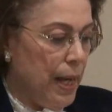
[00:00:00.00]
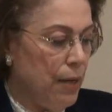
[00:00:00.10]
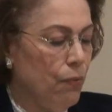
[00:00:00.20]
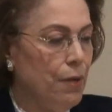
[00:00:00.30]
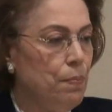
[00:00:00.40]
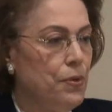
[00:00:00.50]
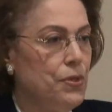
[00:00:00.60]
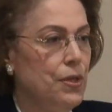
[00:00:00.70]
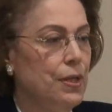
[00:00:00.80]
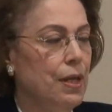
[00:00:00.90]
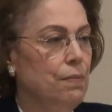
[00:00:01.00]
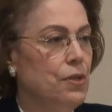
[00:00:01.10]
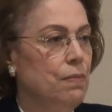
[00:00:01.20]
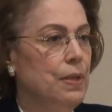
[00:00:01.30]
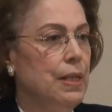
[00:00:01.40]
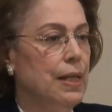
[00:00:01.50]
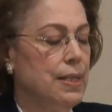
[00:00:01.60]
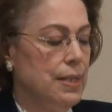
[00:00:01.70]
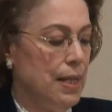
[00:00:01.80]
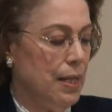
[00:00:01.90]
And one person came to me and
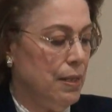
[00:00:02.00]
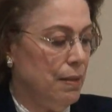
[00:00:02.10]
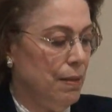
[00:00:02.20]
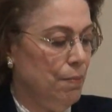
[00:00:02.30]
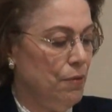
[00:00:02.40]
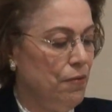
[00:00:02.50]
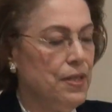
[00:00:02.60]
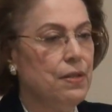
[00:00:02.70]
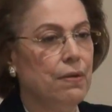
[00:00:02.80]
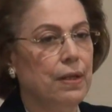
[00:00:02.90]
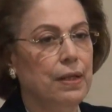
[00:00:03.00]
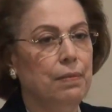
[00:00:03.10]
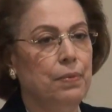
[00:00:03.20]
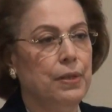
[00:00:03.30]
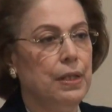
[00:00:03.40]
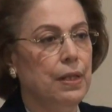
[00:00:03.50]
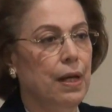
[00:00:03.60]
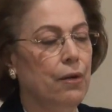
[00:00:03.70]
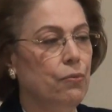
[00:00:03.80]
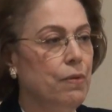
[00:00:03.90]
said, Professor Al-Hibri,
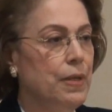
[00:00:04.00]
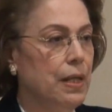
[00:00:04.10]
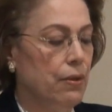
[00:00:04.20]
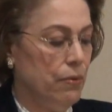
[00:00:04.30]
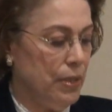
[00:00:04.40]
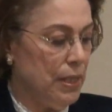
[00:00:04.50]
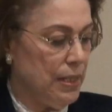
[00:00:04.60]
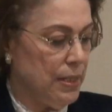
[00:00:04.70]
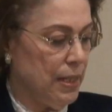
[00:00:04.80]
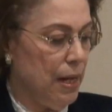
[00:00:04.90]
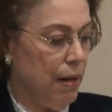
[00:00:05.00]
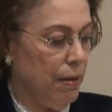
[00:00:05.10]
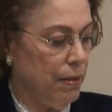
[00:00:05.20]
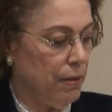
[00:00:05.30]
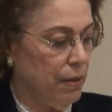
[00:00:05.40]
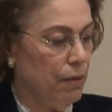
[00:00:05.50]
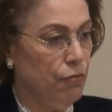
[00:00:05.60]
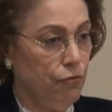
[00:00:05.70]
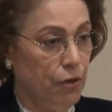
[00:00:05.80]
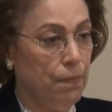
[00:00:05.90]
our women are really scared
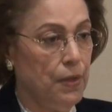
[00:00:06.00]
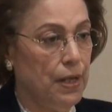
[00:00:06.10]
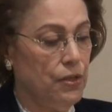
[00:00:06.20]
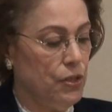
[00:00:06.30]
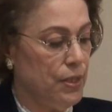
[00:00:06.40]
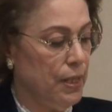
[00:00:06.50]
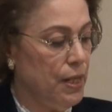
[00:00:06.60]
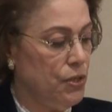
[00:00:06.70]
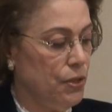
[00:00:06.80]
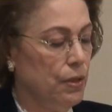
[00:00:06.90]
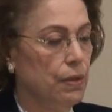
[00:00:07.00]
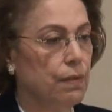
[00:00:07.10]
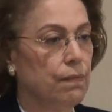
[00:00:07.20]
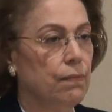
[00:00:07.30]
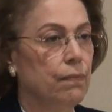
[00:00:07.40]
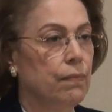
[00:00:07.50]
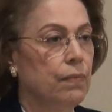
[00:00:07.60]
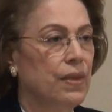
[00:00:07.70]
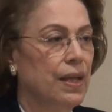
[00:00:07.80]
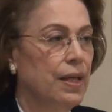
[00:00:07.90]
from the legislation.
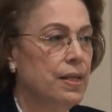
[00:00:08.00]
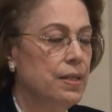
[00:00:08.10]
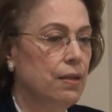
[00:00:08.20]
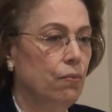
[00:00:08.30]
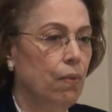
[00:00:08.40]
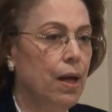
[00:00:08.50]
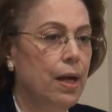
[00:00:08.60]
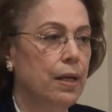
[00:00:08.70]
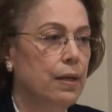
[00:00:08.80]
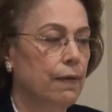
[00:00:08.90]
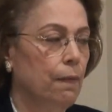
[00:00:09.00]
And I said, why?